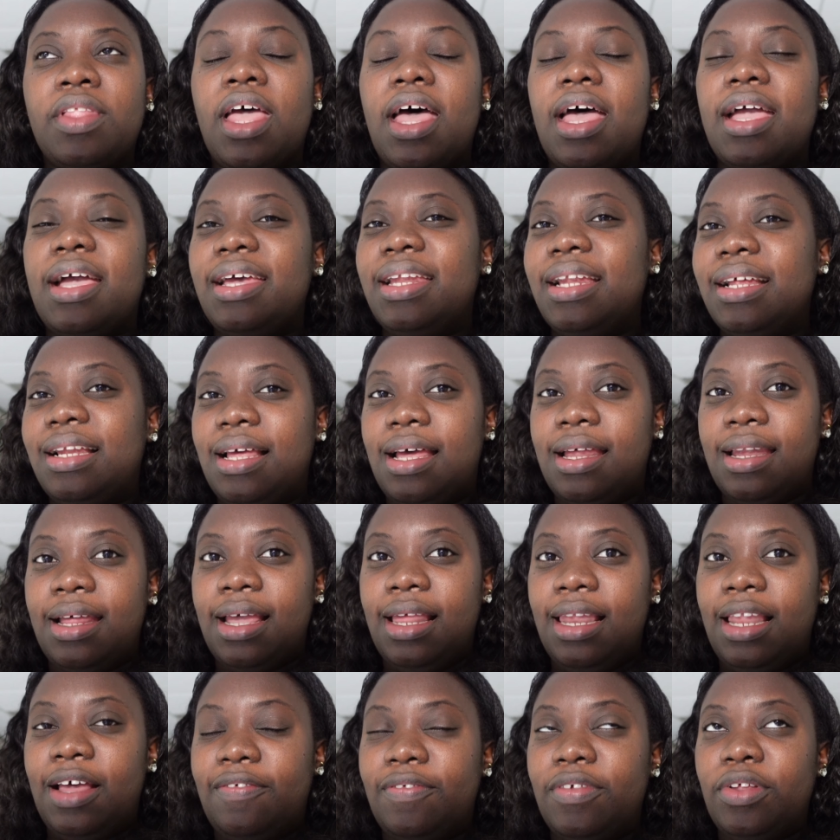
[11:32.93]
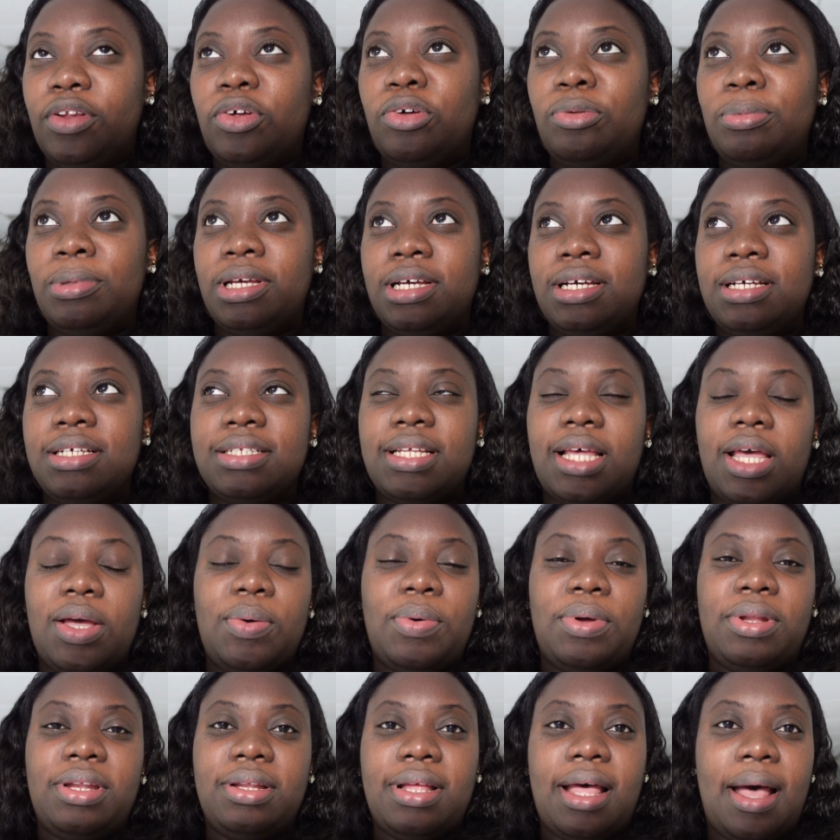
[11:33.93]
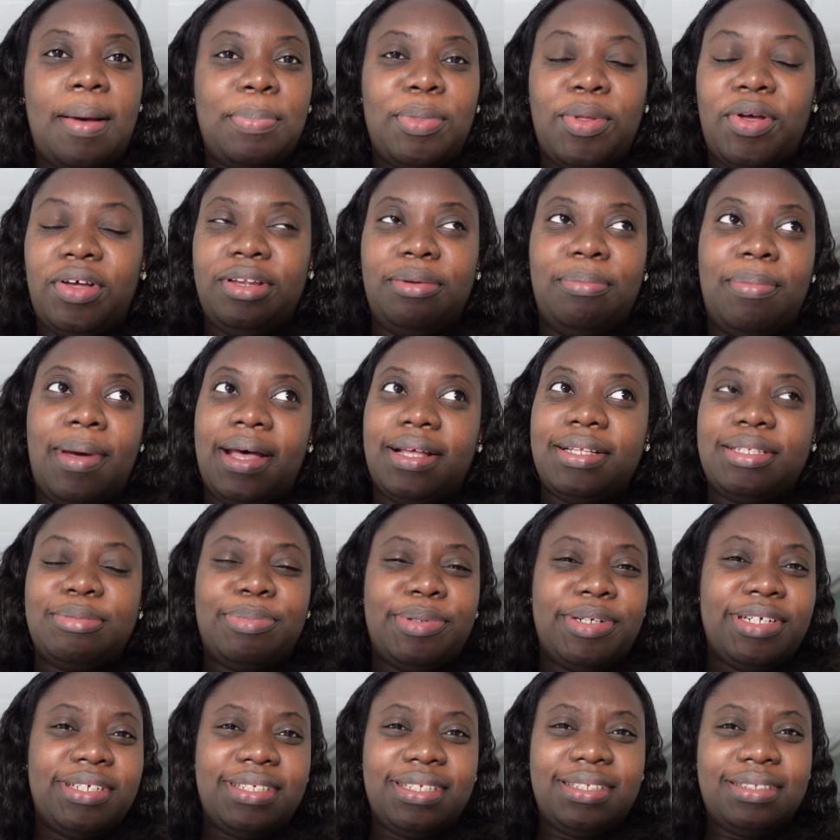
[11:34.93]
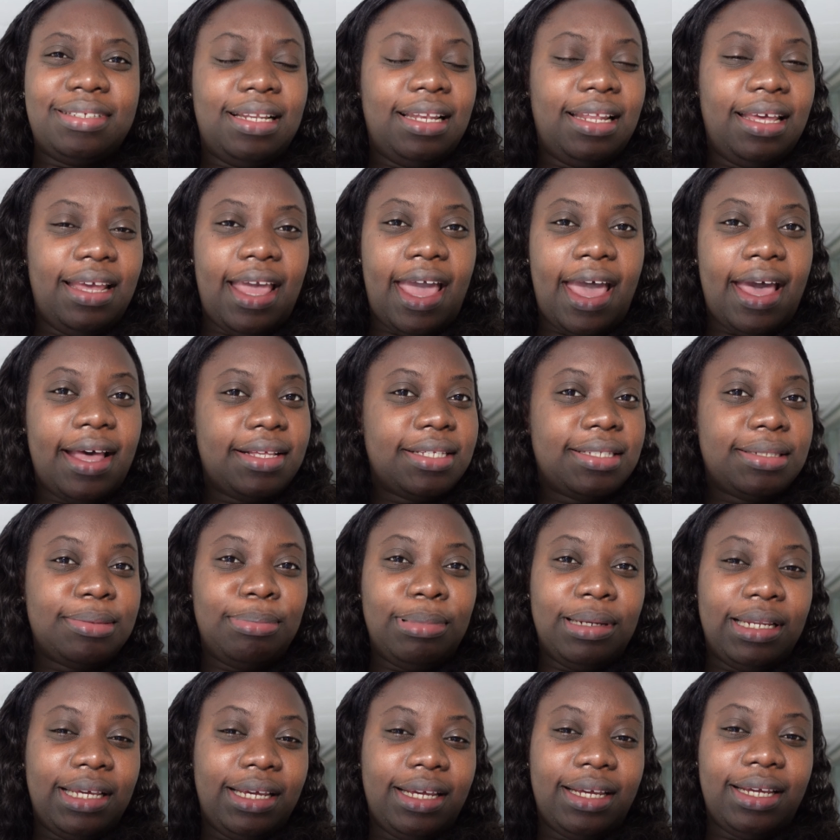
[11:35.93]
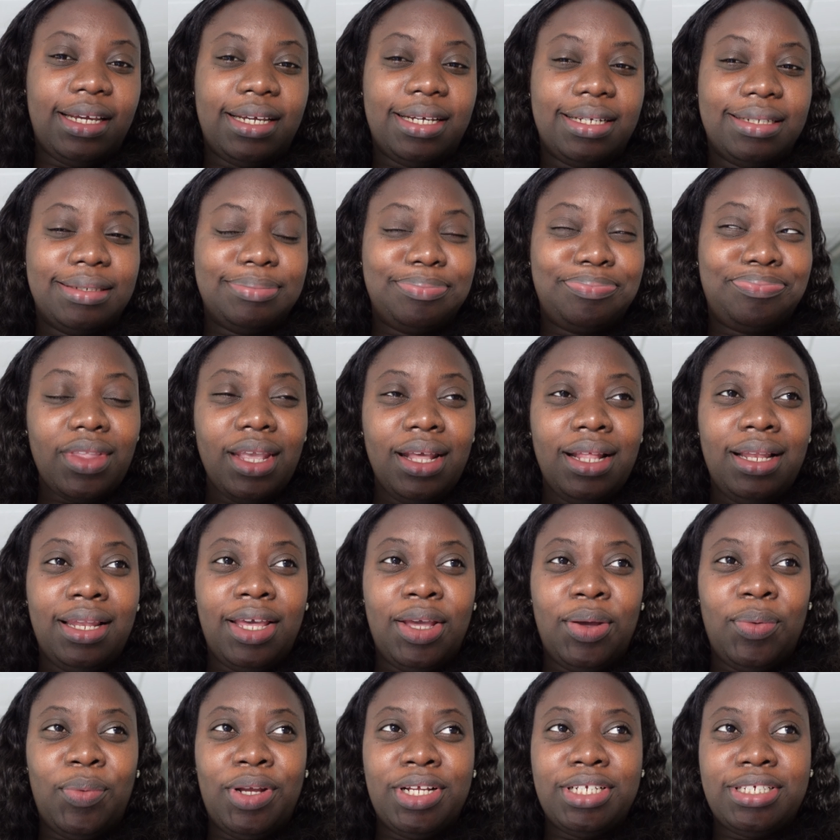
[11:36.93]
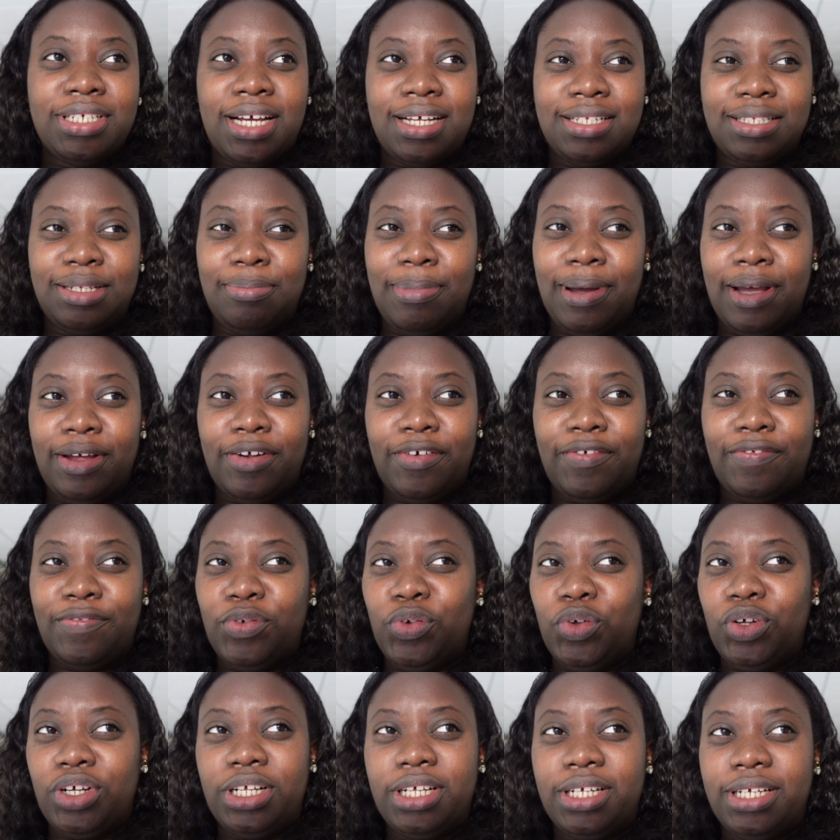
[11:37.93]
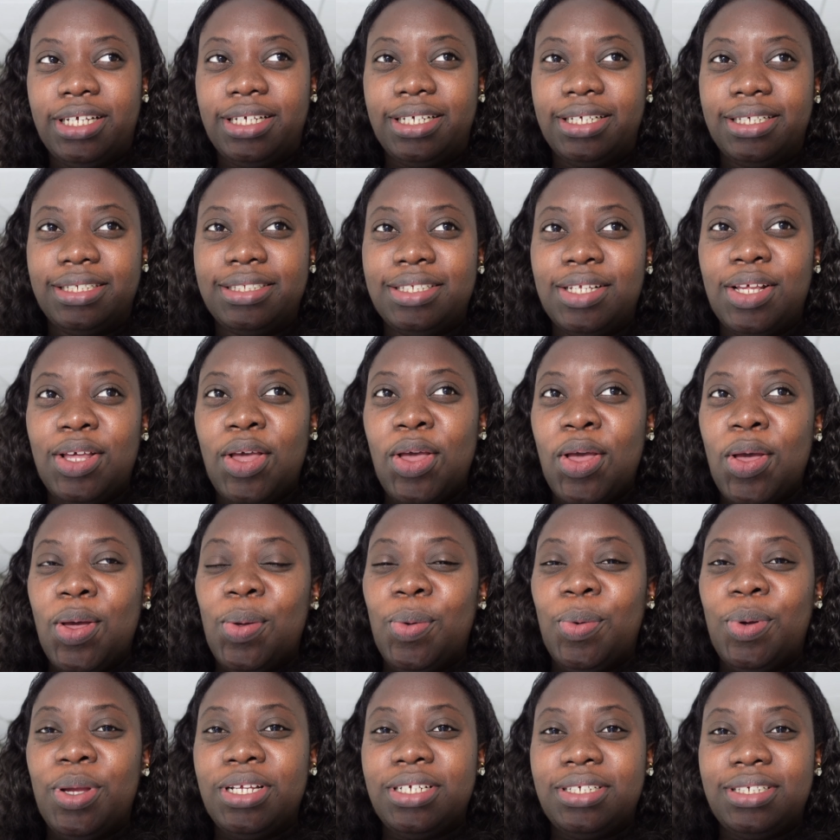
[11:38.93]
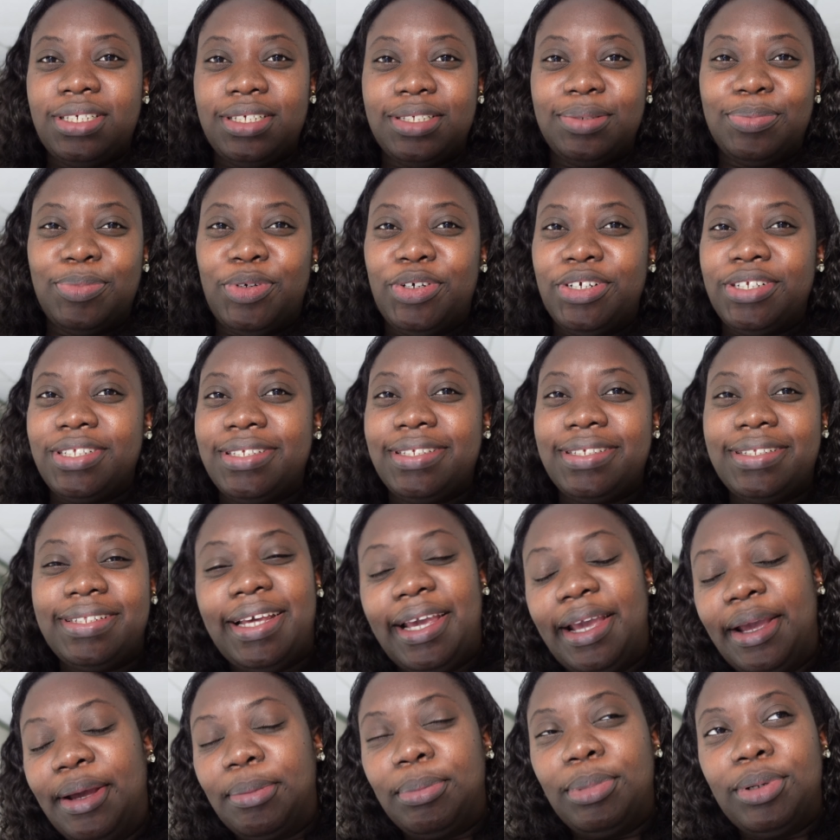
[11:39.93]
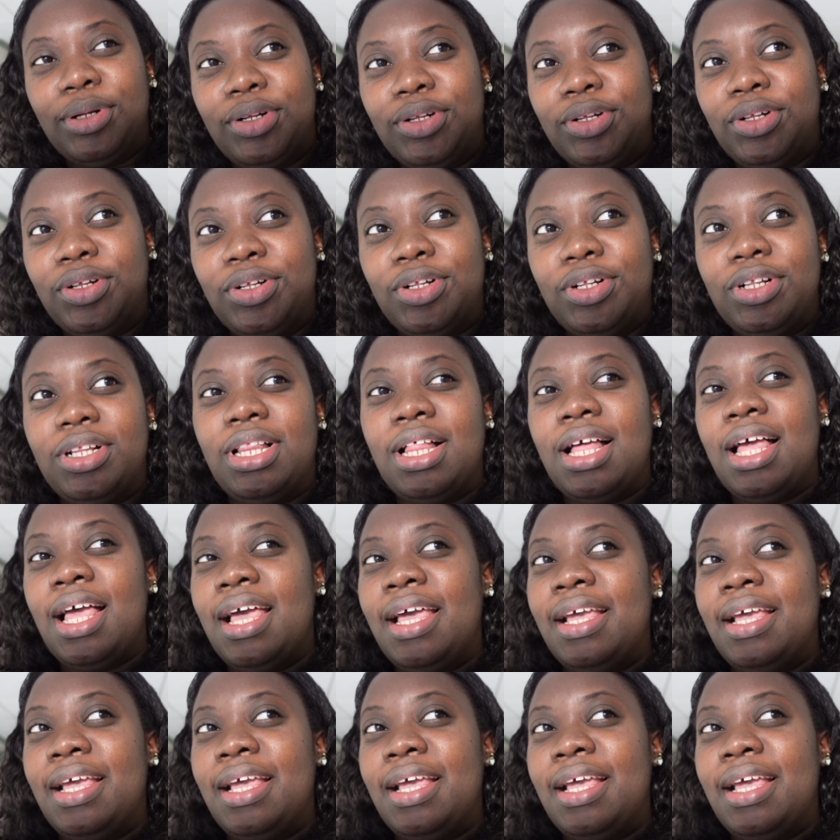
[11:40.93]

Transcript: I'm kind of glad that I left it out because I'm not the best person to like explain like which has a better focus, which is more stable,